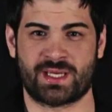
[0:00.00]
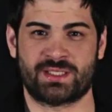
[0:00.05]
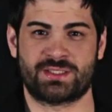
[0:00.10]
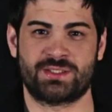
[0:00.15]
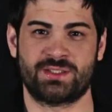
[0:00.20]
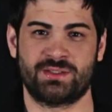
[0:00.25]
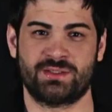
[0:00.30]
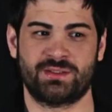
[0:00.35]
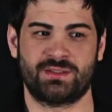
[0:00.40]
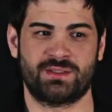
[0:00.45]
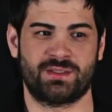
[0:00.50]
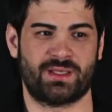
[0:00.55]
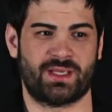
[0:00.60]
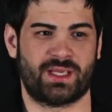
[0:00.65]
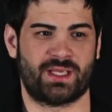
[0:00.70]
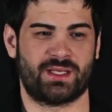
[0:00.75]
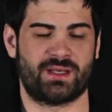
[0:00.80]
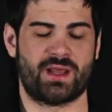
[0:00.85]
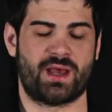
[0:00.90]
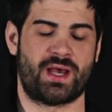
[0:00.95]
tattooed,
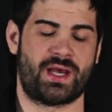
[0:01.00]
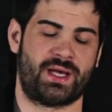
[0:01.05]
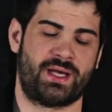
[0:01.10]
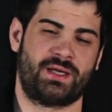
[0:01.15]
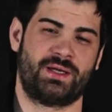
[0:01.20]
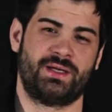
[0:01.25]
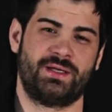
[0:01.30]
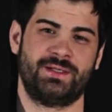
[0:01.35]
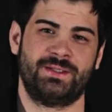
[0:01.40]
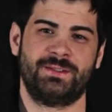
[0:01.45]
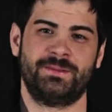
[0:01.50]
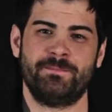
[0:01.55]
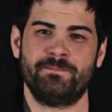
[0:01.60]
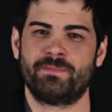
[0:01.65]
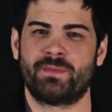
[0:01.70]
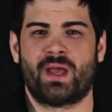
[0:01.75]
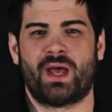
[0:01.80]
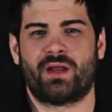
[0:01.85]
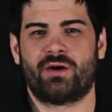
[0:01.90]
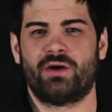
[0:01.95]
and I
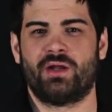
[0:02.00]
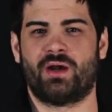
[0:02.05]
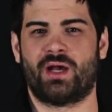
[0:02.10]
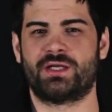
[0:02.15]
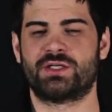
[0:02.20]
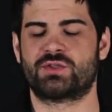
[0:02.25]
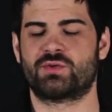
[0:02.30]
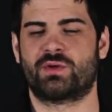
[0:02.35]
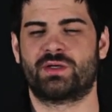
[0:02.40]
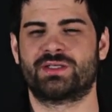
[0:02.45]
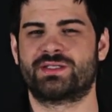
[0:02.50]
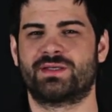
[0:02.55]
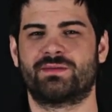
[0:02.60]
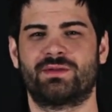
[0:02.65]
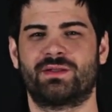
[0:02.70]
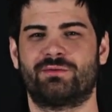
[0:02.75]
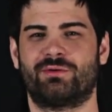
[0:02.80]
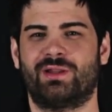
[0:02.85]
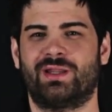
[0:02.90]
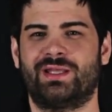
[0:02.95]
don't know, I just wanted
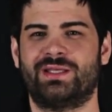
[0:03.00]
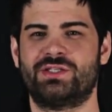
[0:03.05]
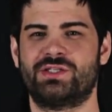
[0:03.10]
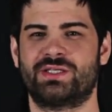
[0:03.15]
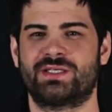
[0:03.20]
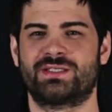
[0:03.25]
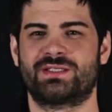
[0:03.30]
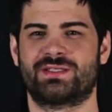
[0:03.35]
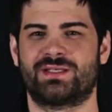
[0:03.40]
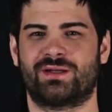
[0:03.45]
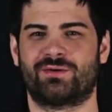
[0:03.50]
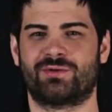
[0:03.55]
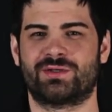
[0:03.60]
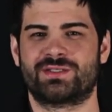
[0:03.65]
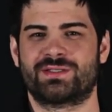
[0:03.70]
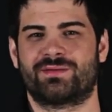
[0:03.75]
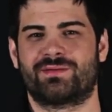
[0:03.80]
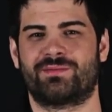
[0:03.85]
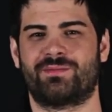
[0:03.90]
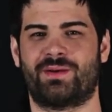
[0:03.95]
something religious, and I
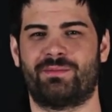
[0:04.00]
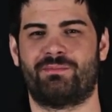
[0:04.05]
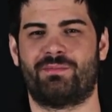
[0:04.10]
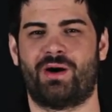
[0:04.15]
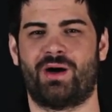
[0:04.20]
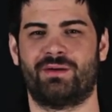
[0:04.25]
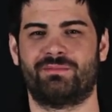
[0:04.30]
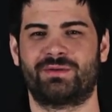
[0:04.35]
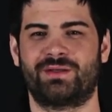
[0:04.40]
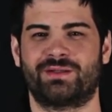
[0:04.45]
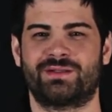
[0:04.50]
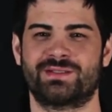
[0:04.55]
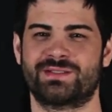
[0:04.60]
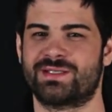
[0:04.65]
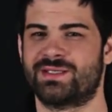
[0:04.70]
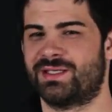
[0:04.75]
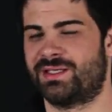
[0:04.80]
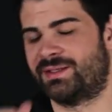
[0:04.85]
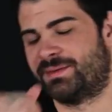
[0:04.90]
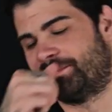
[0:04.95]
wanted something my mom couldn't
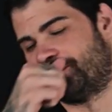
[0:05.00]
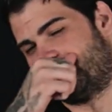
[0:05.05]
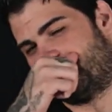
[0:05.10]
see,